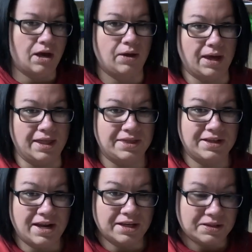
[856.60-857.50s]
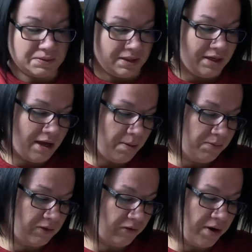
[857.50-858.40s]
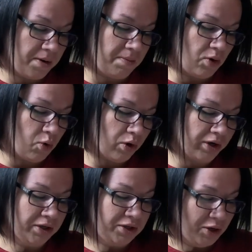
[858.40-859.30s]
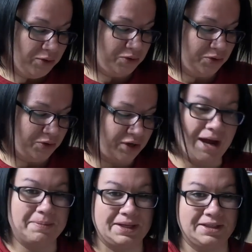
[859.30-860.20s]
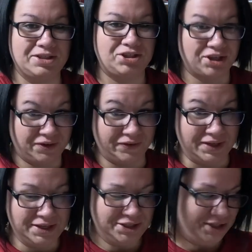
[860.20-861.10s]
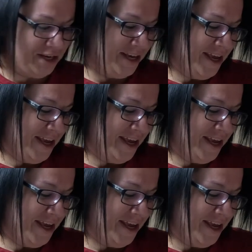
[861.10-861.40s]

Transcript: Okay, the next one comes from Oregon Coastal Crabbing Shellfish.